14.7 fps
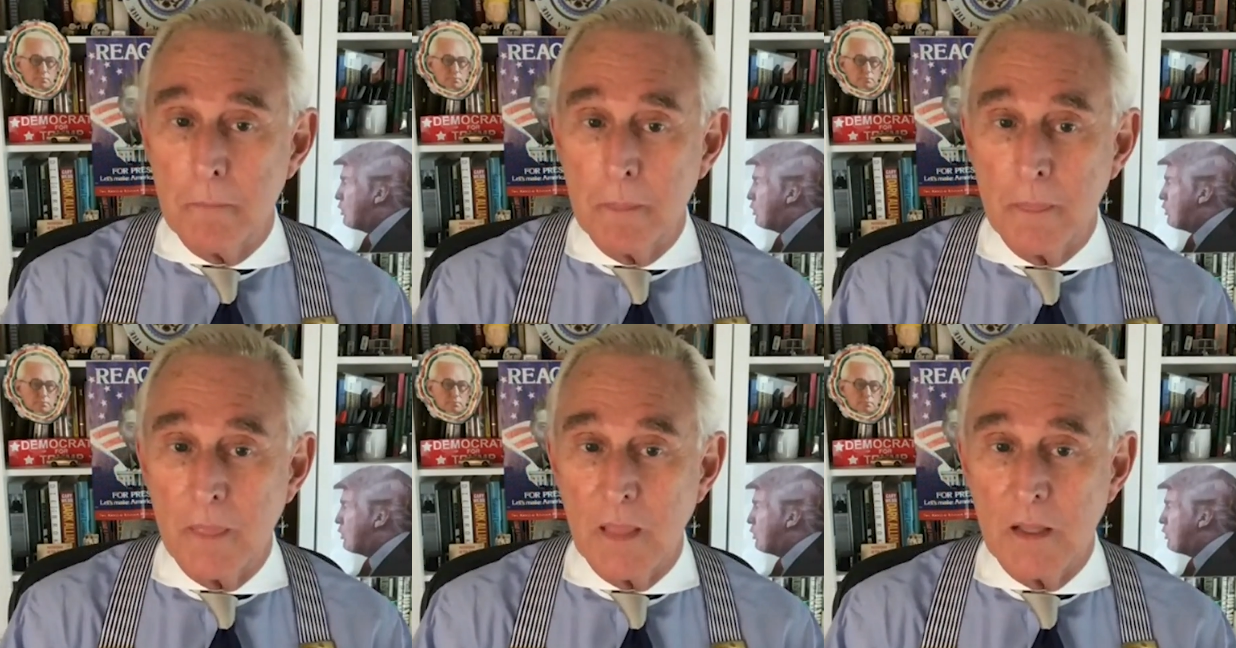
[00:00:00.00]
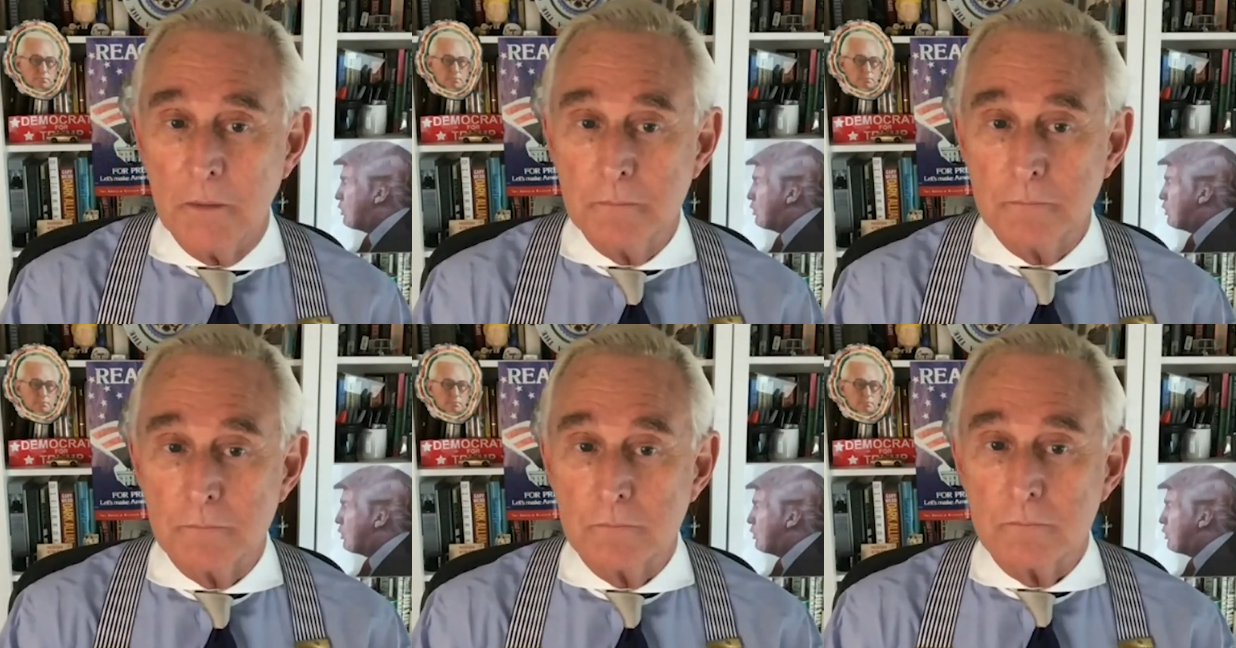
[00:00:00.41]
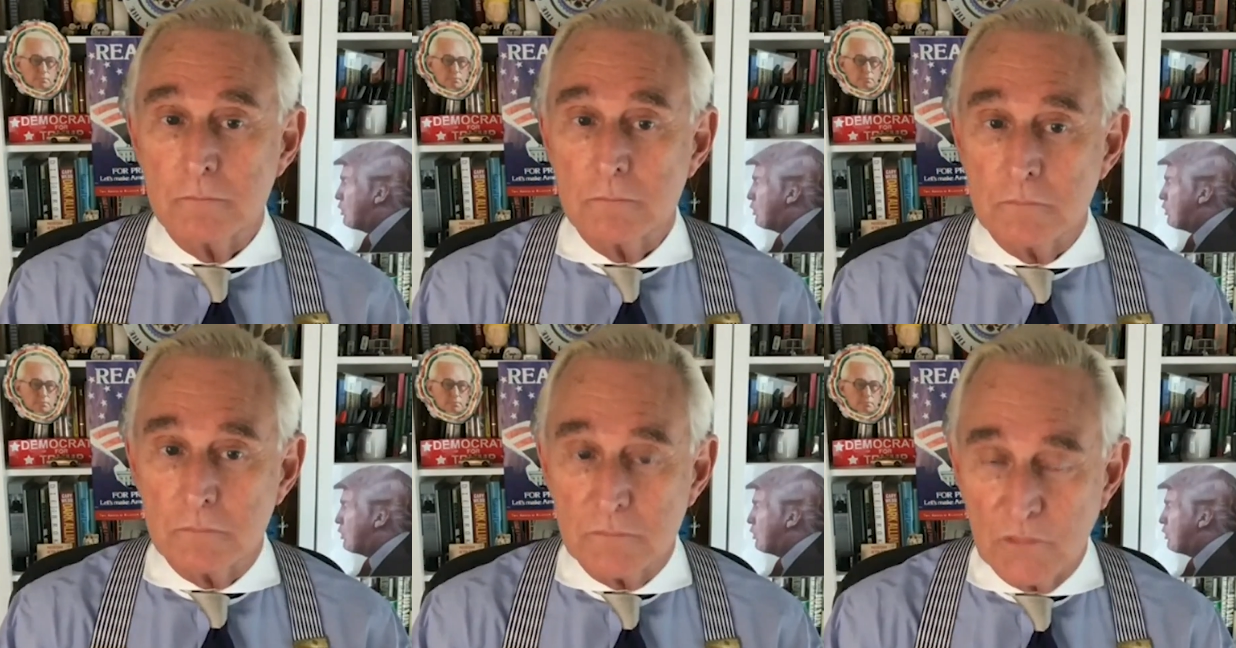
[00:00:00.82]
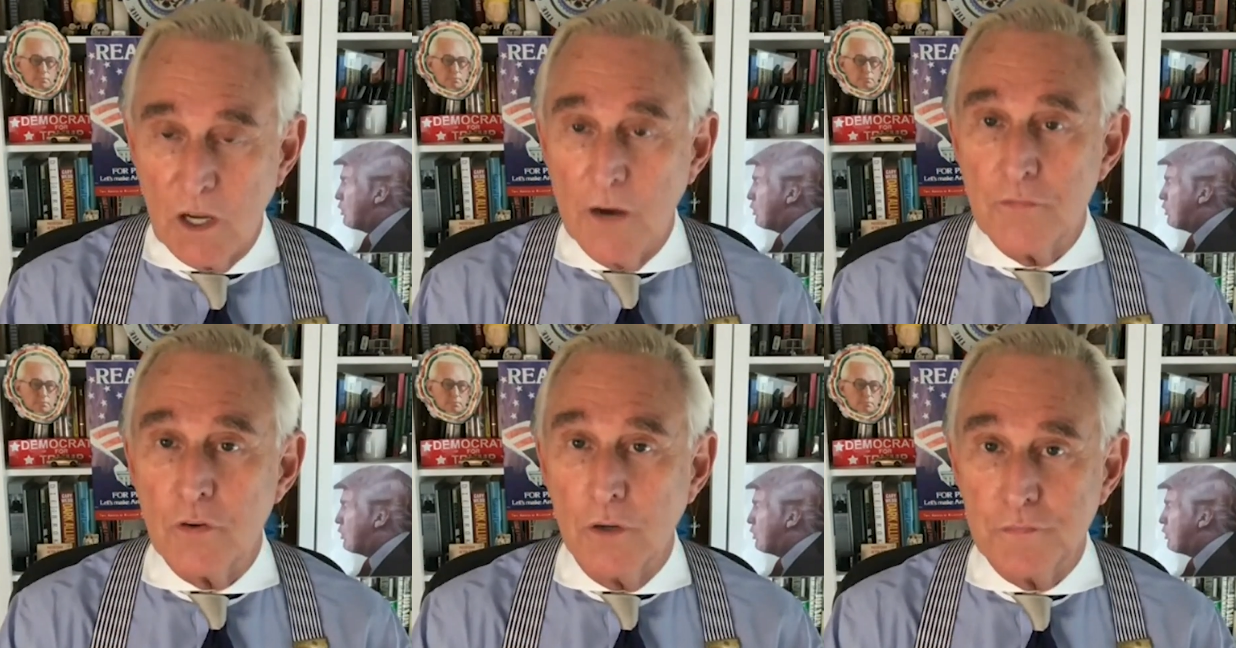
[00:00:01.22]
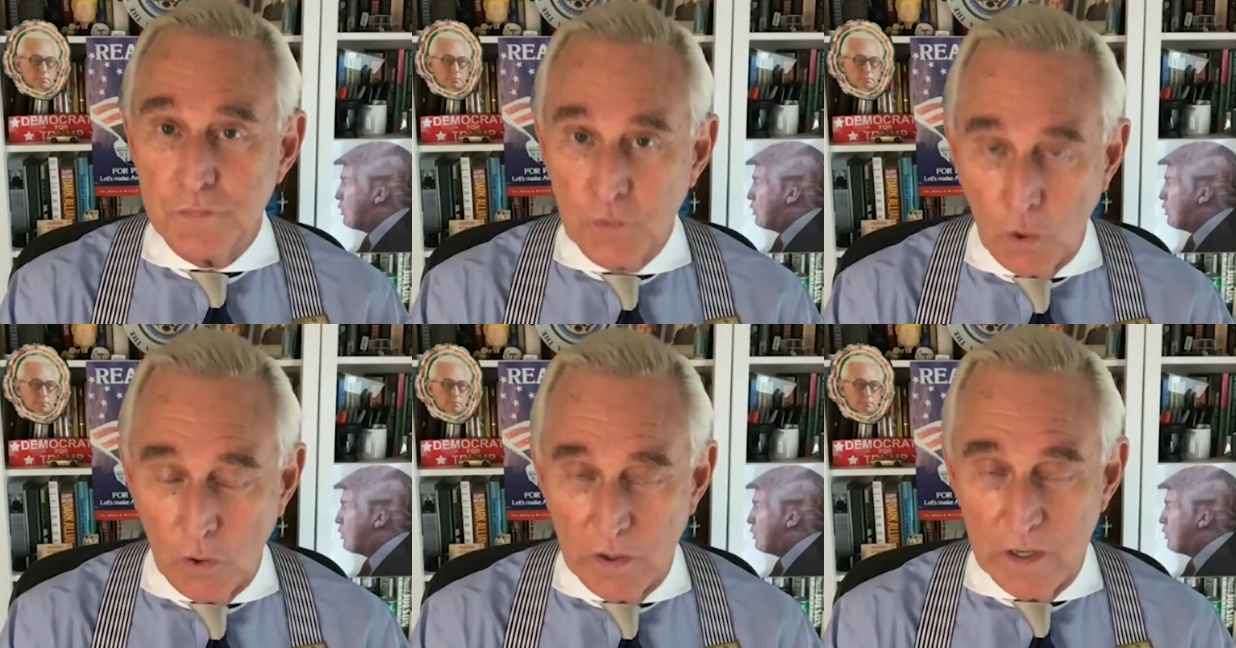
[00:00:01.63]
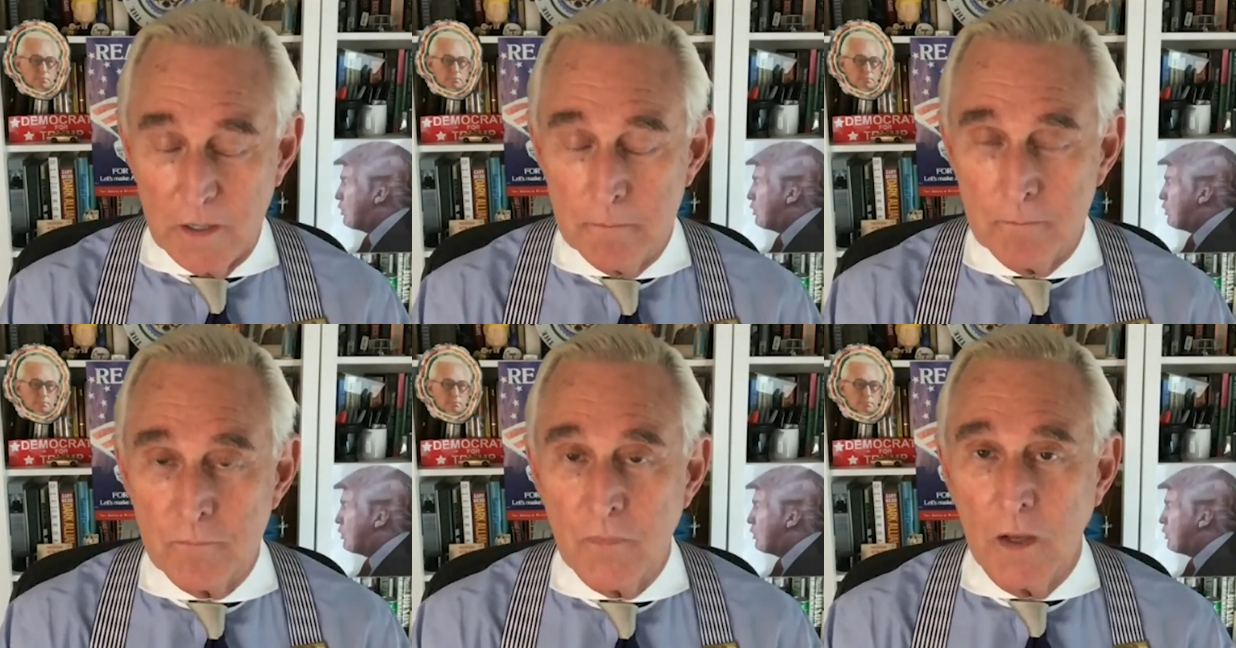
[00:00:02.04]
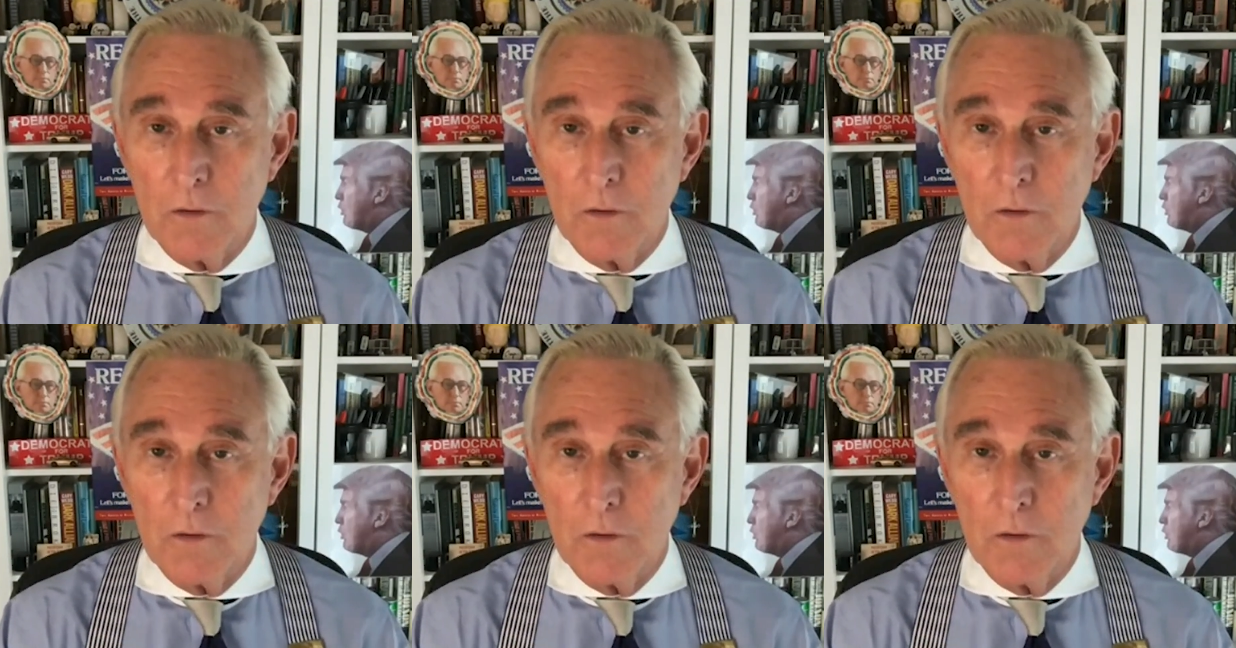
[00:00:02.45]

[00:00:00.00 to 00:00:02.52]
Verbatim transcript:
Speaker 1: about the governor of Florida, Florida which